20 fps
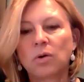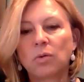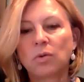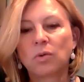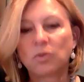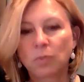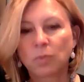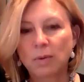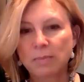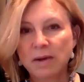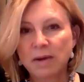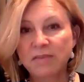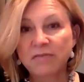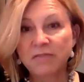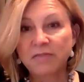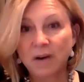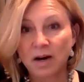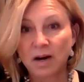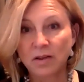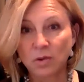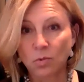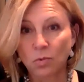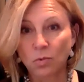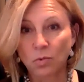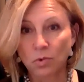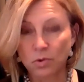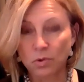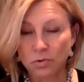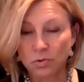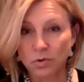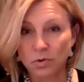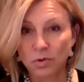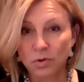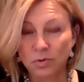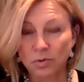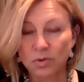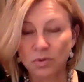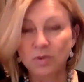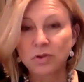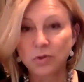was when my father walked through
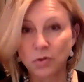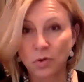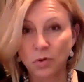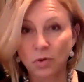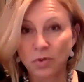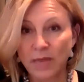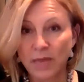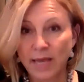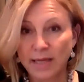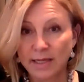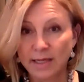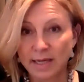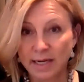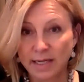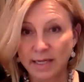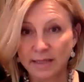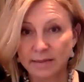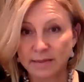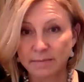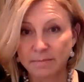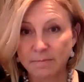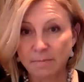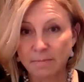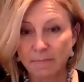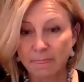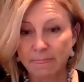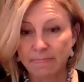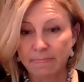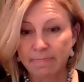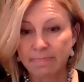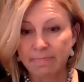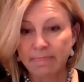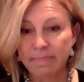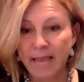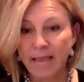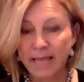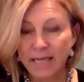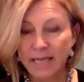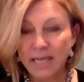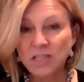the door that night.
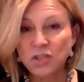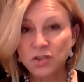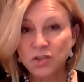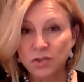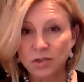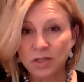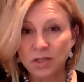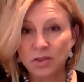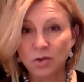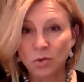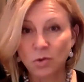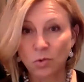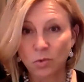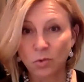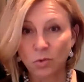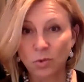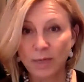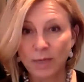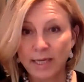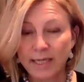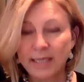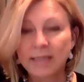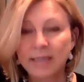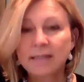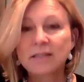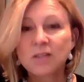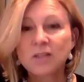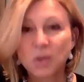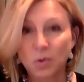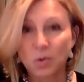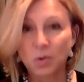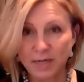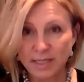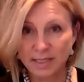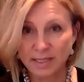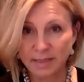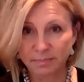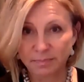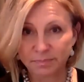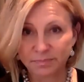and I stood in the hallway to greet
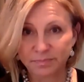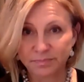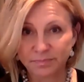him.